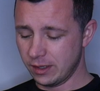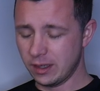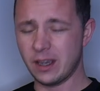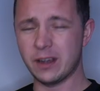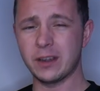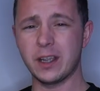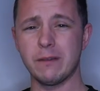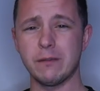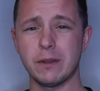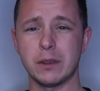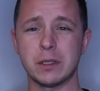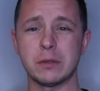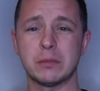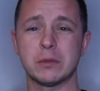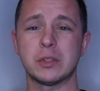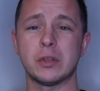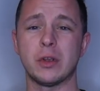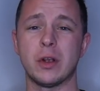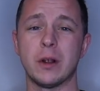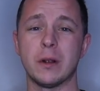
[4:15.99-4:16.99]
I'll give you
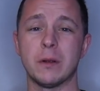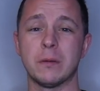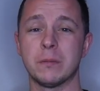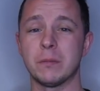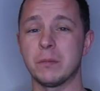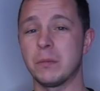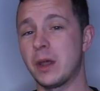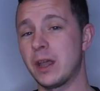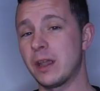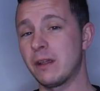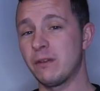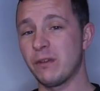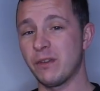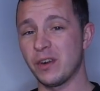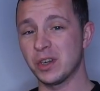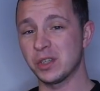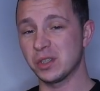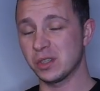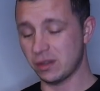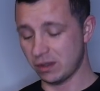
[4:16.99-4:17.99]
sort of my
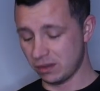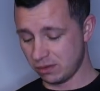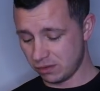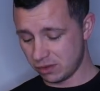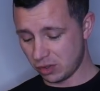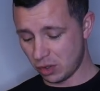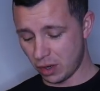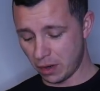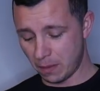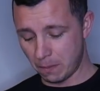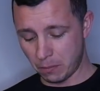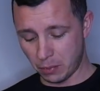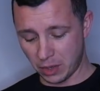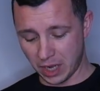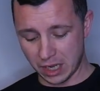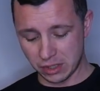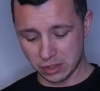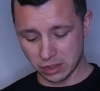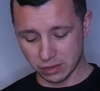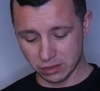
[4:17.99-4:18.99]
first sort of
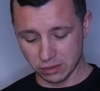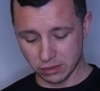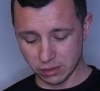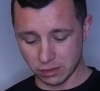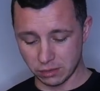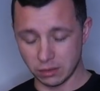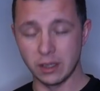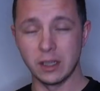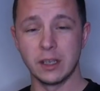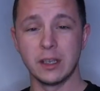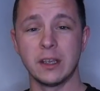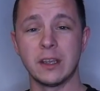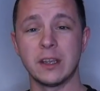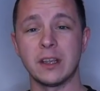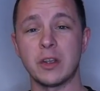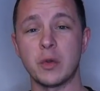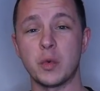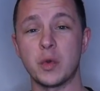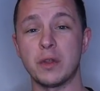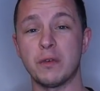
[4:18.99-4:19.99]
impressions and
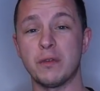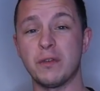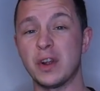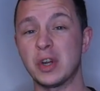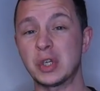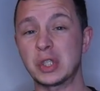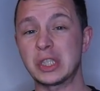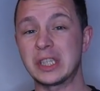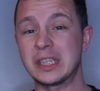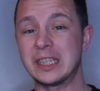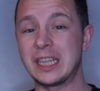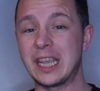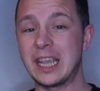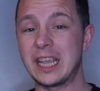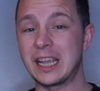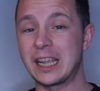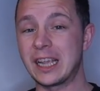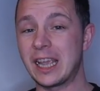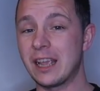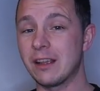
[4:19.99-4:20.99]
over the first
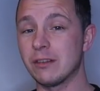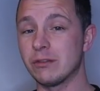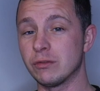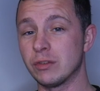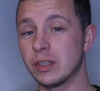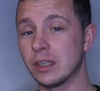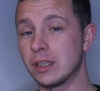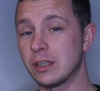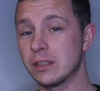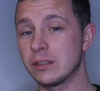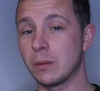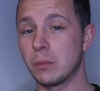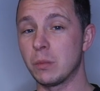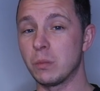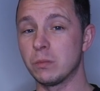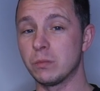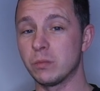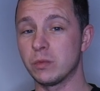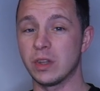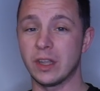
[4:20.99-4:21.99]
day I get really
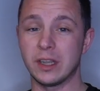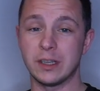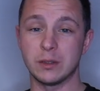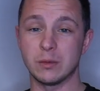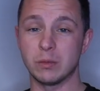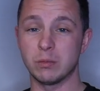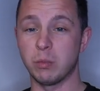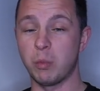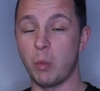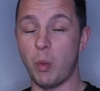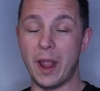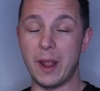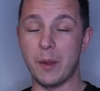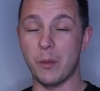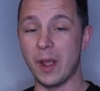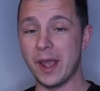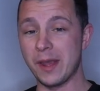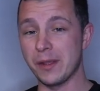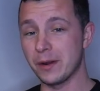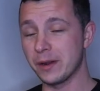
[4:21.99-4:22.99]
some nice wet
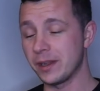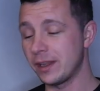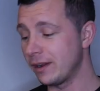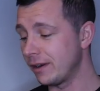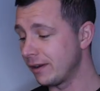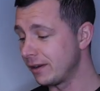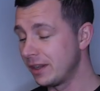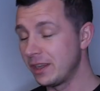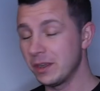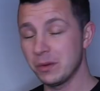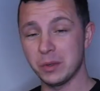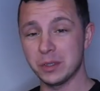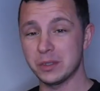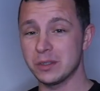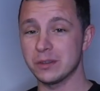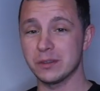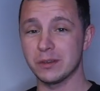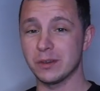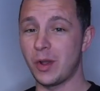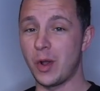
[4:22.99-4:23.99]
weather here, which
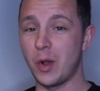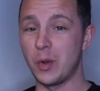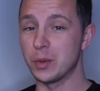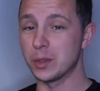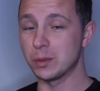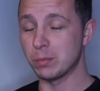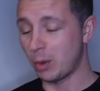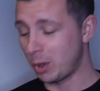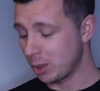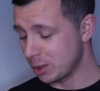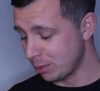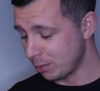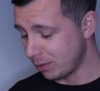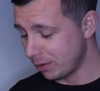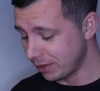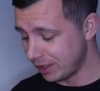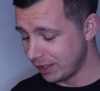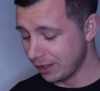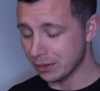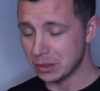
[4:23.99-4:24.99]
is always
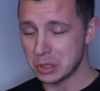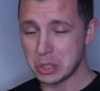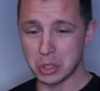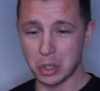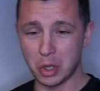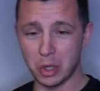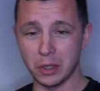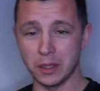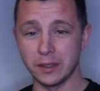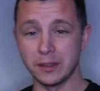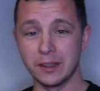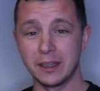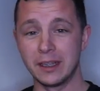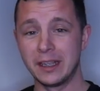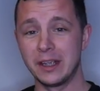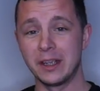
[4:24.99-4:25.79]
possible here in Scotland.